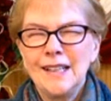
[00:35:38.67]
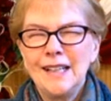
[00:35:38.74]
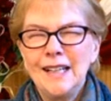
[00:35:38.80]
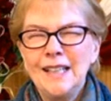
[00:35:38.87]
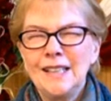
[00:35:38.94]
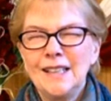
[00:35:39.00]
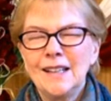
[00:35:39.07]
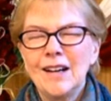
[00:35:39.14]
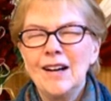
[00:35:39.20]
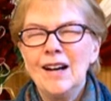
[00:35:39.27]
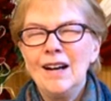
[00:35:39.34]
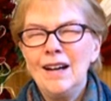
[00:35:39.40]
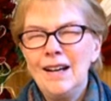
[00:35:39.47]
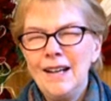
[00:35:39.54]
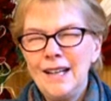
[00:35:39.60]
and
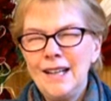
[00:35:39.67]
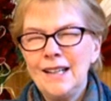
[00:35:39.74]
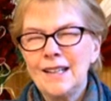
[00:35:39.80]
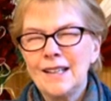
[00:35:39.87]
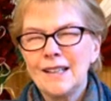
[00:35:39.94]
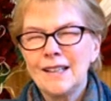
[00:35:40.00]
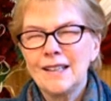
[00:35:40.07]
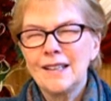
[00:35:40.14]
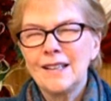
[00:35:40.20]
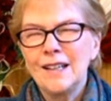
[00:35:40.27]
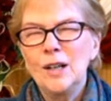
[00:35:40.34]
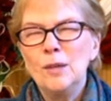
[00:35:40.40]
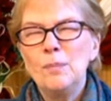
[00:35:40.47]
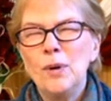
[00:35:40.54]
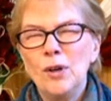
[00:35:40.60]
I
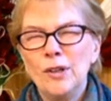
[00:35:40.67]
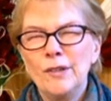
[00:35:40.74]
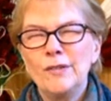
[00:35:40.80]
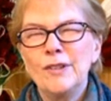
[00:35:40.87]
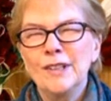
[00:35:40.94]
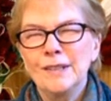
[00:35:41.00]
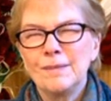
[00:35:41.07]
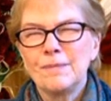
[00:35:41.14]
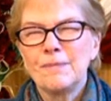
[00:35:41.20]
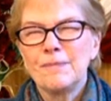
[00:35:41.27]
a part of it,